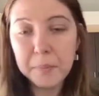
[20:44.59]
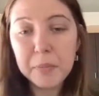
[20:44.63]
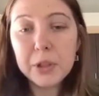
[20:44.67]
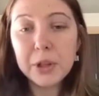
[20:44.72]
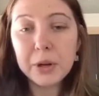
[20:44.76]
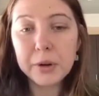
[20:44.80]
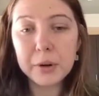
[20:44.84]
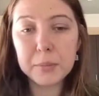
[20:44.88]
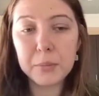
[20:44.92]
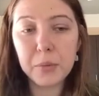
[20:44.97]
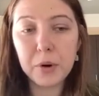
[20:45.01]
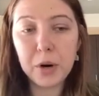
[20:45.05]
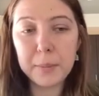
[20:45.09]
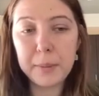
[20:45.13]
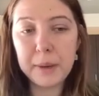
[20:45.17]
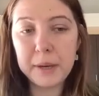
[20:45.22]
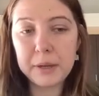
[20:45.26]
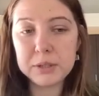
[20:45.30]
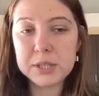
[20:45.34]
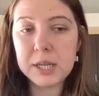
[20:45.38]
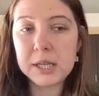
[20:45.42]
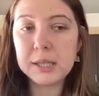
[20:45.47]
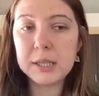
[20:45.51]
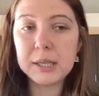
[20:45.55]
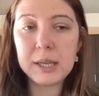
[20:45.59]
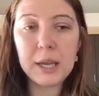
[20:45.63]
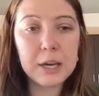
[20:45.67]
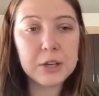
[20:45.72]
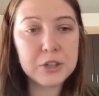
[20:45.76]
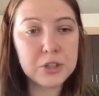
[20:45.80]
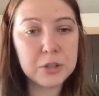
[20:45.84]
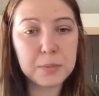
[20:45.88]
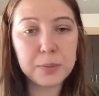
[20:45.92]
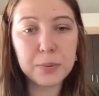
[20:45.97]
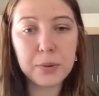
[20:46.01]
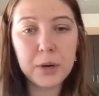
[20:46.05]
learn more about
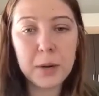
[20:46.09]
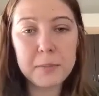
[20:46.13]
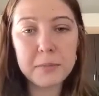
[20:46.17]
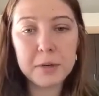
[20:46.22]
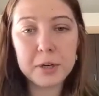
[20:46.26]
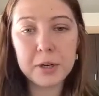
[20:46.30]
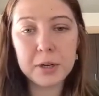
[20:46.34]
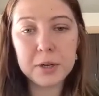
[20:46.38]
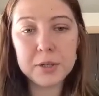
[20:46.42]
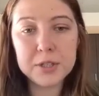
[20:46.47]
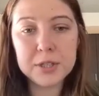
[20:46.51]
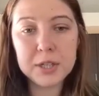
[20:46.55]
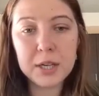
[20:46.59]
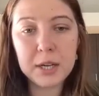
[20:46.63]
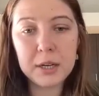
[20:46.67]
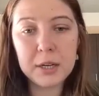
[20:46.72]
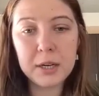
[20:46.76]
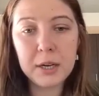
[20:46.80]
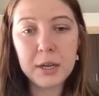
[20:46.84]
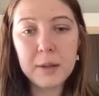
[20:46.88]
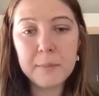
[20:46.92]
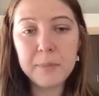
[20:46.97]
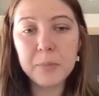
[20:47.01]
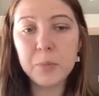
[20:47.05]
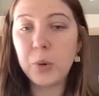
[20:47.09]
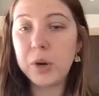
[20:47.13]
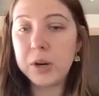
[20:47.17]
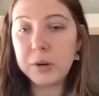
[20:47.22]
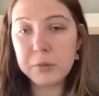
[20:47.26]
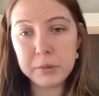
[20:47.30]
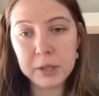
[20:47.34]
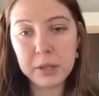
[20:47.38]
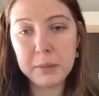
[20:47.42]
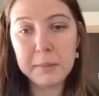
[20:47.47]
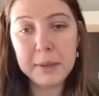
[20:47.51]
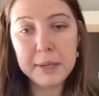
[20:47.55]
delegation parameters and what
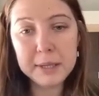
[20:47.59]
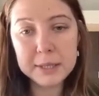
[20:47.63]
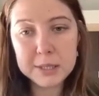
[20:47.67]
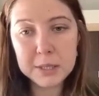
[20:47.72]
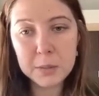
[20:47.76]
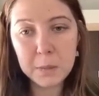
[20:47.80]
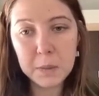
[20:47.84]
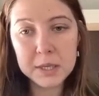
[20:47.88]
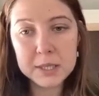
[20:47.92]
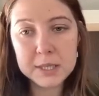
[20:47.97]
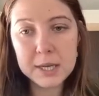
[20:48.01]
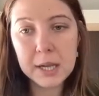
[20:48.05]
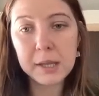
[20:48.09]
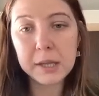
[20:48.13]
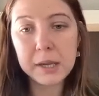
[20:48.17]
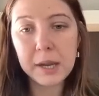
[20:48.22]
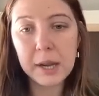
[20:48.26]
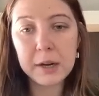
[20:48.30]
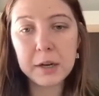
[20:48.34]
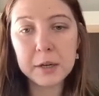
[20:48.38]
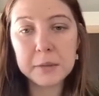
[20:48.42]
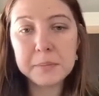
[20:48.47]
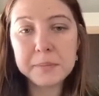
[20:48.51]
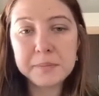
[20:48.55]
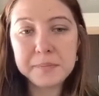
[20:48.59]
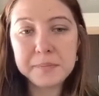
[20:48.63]
it really means to be a delegator.